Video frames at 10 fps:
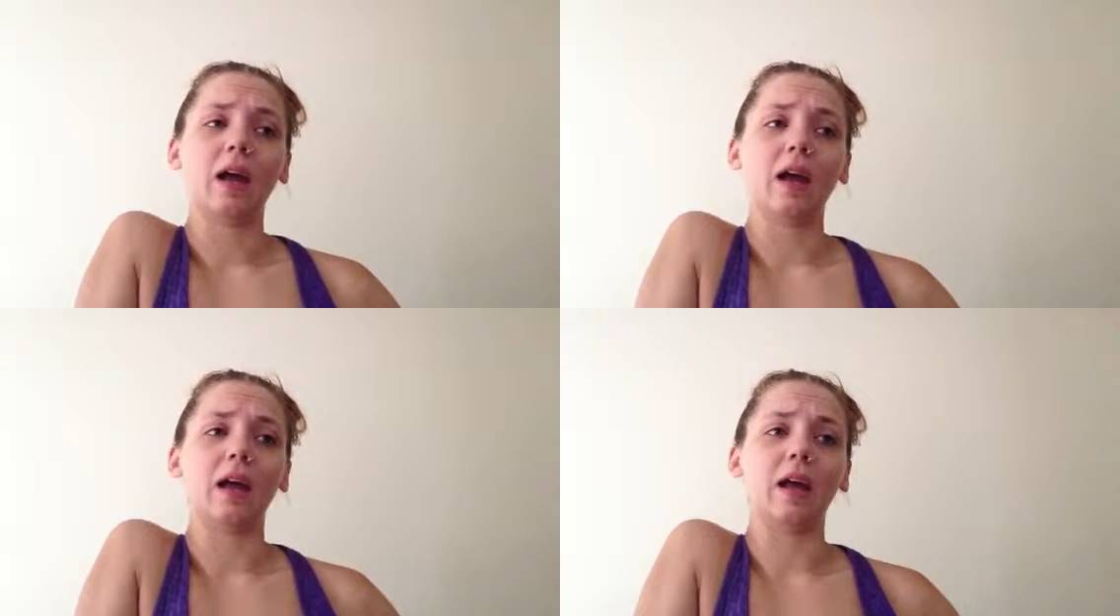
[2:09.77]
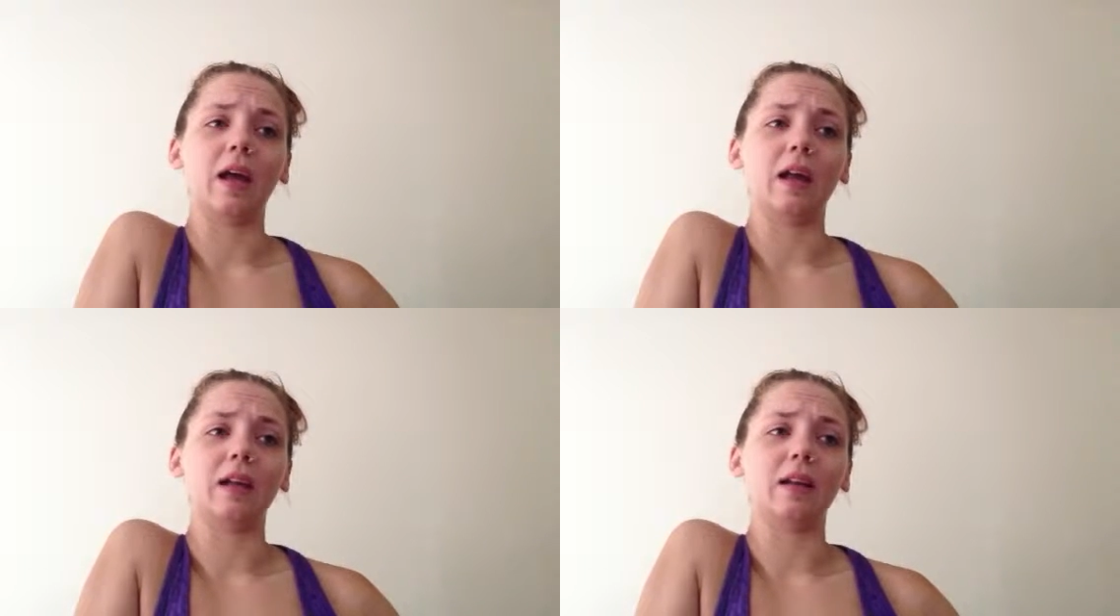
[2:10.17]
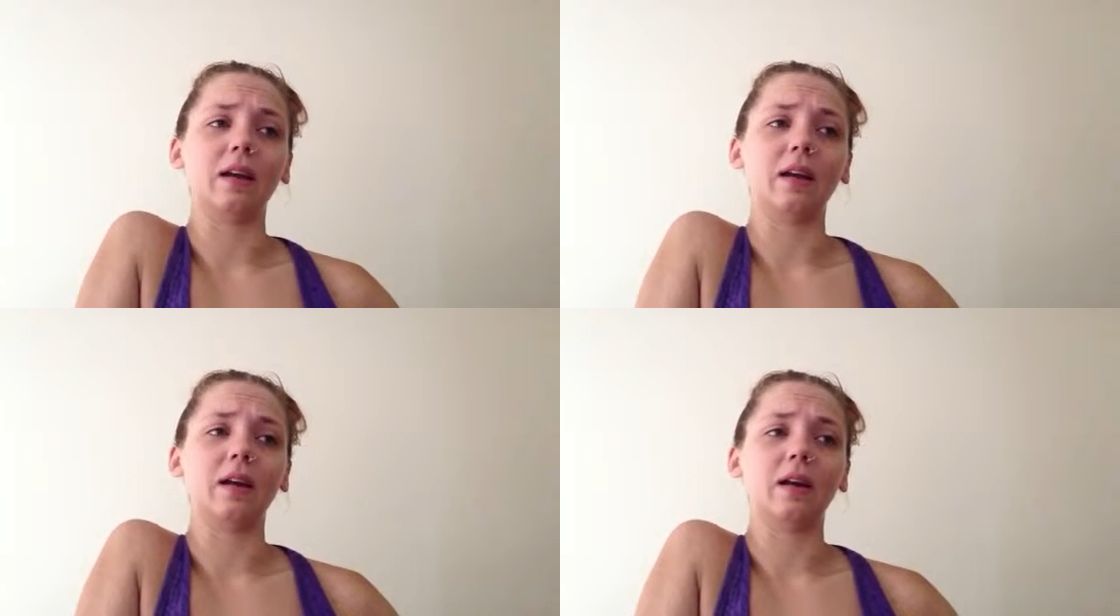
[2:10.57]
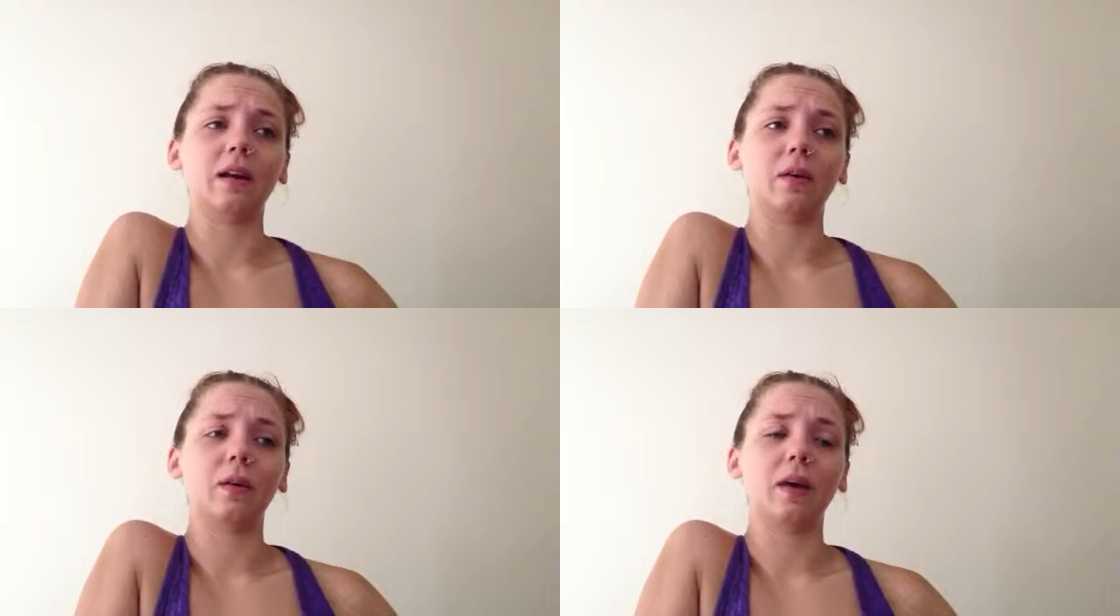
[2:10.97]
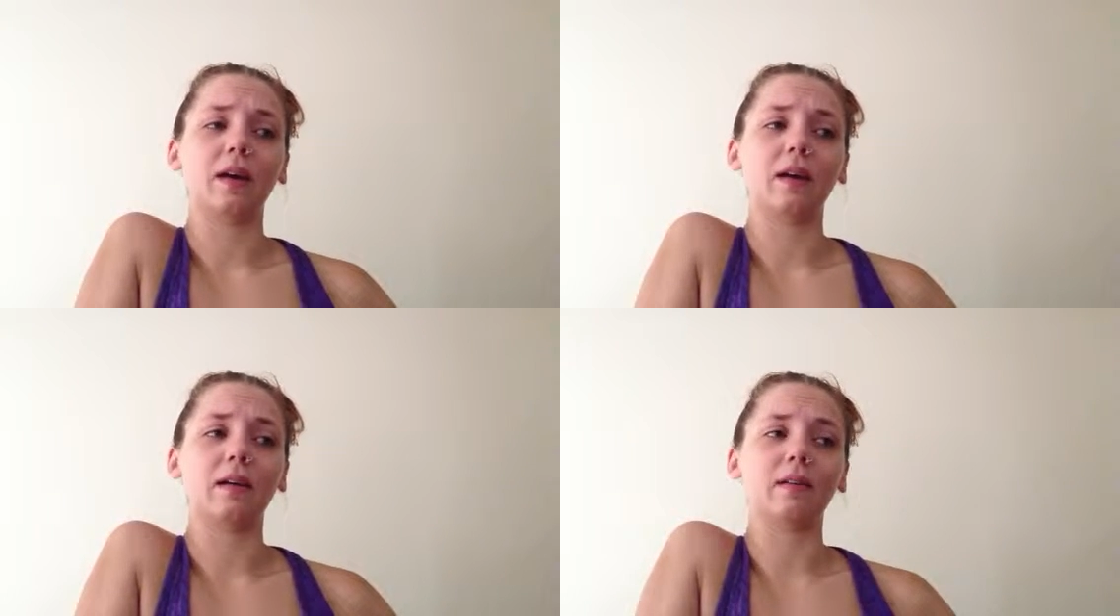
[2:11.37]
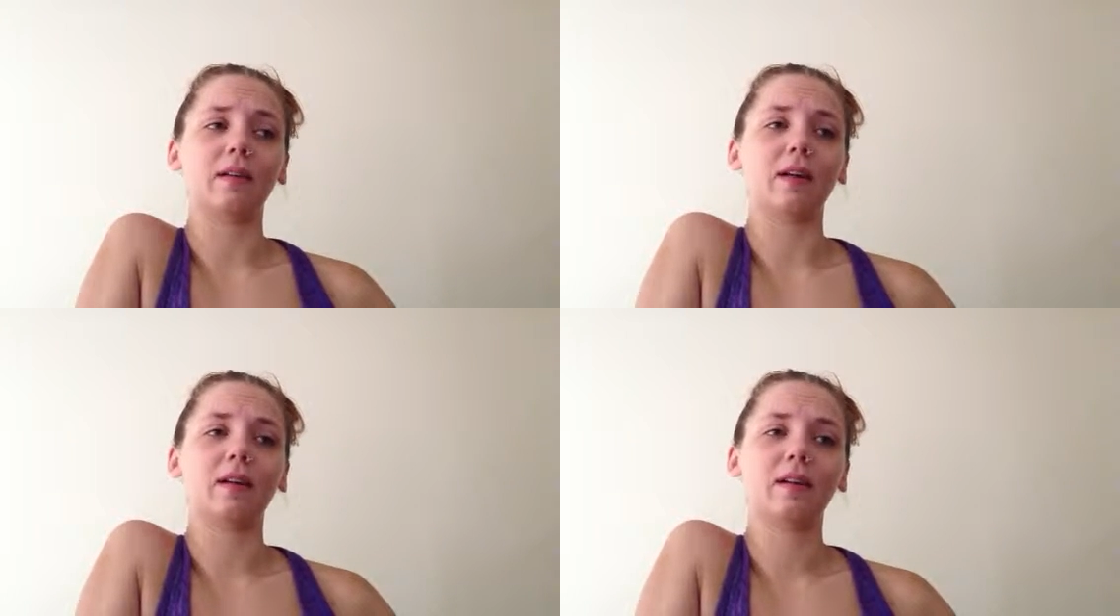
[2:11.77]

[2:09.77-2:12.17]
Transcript: And we have,